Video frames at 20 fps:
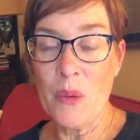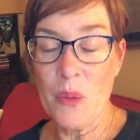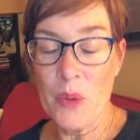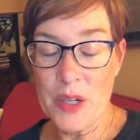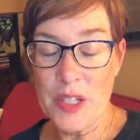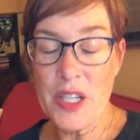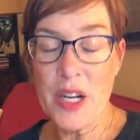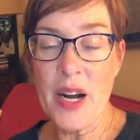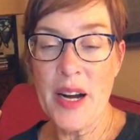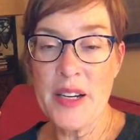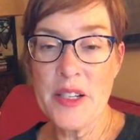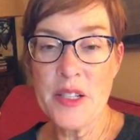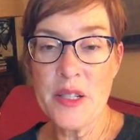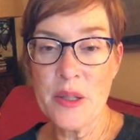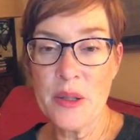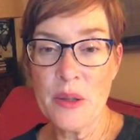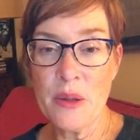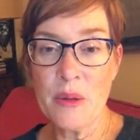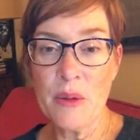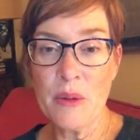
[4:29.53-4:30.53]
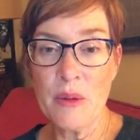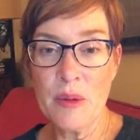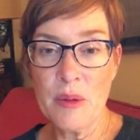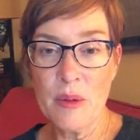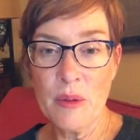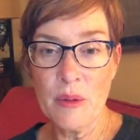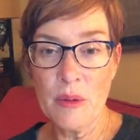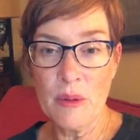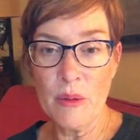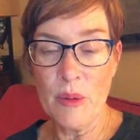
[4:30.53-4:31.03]
were tied to
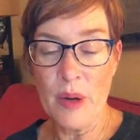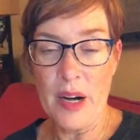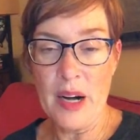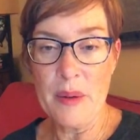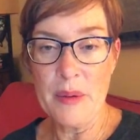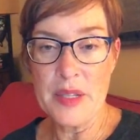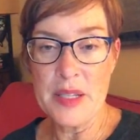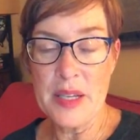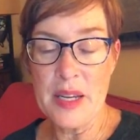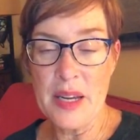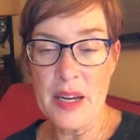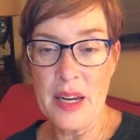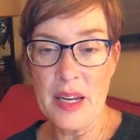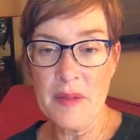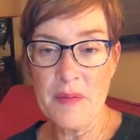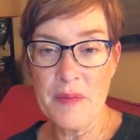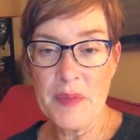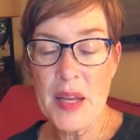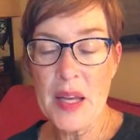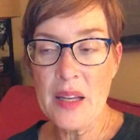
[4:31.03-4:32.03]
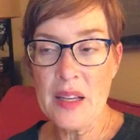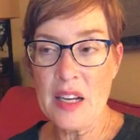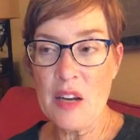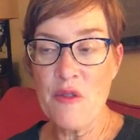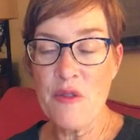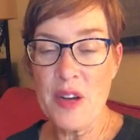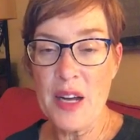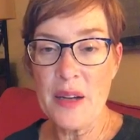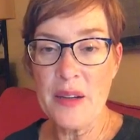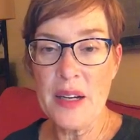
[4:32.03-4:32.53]
what I was eating. And I
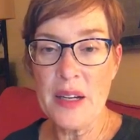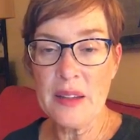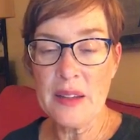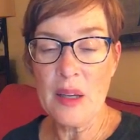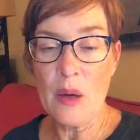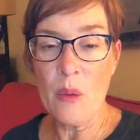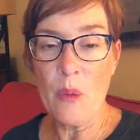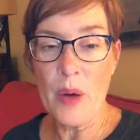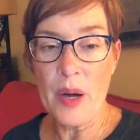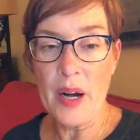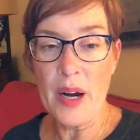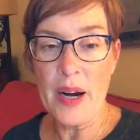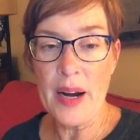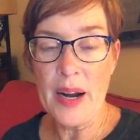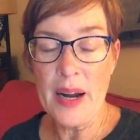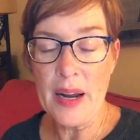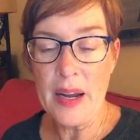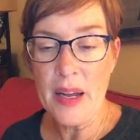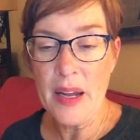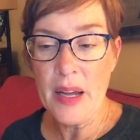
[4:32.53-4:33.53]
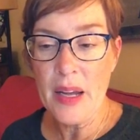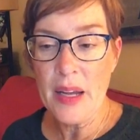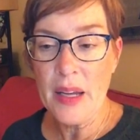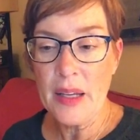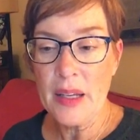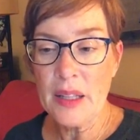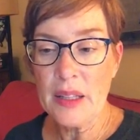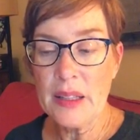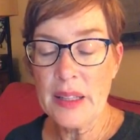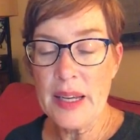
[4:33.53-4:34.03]
found out that when I
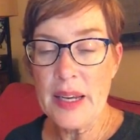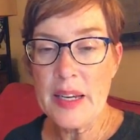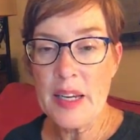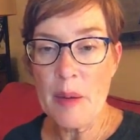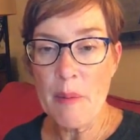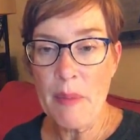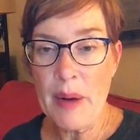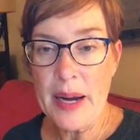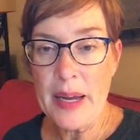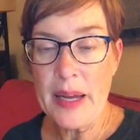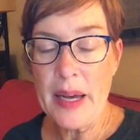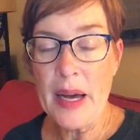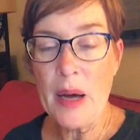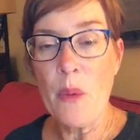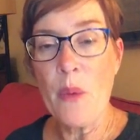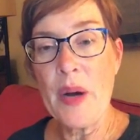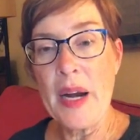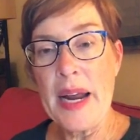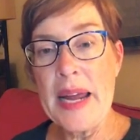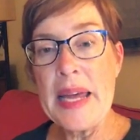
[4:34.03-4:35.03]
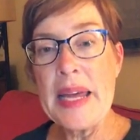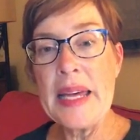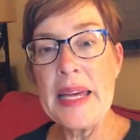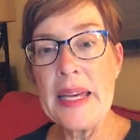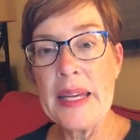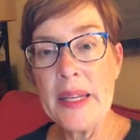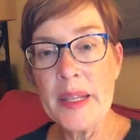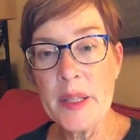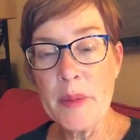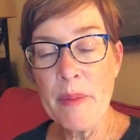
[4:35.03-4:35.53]
cleaned up my gut, when I
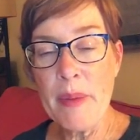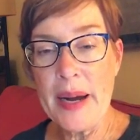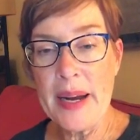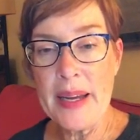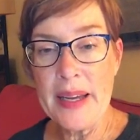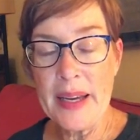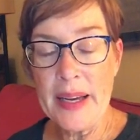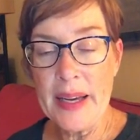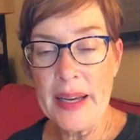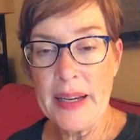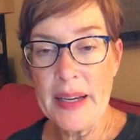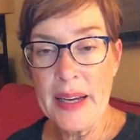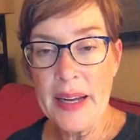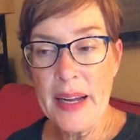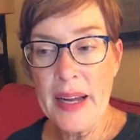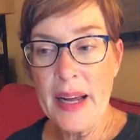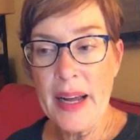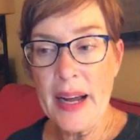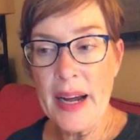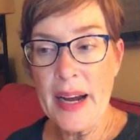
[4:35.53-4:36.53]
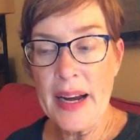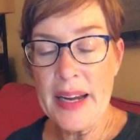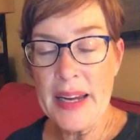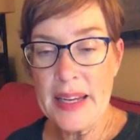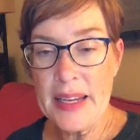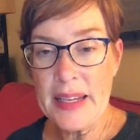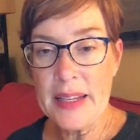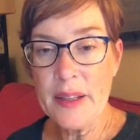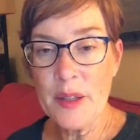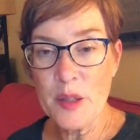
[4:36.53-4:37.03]
healed my gut, I
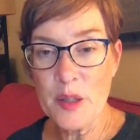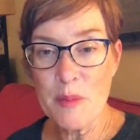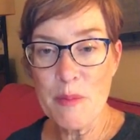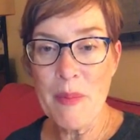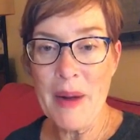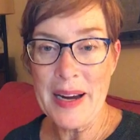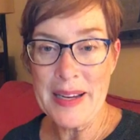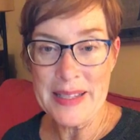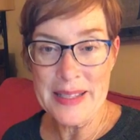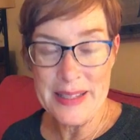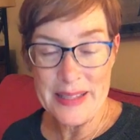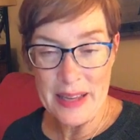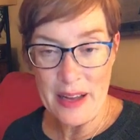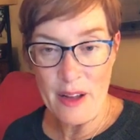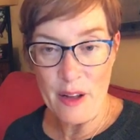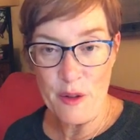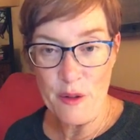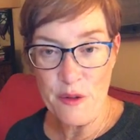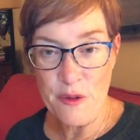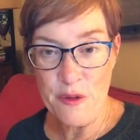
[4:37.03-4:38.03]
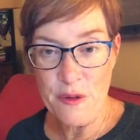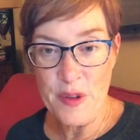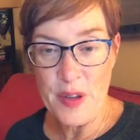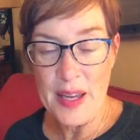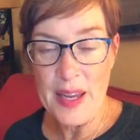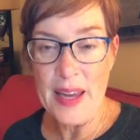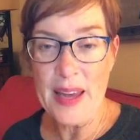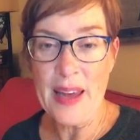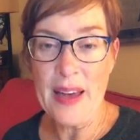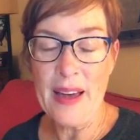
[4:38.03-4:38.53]
healed myself.
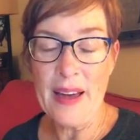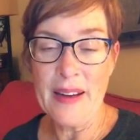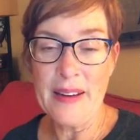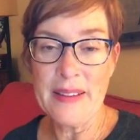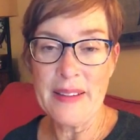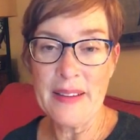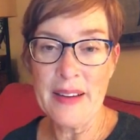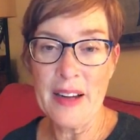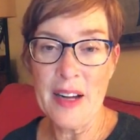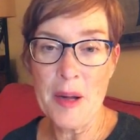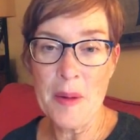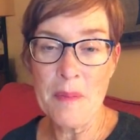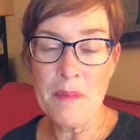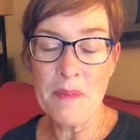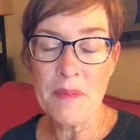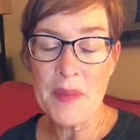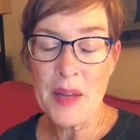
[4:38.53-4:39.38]
And um,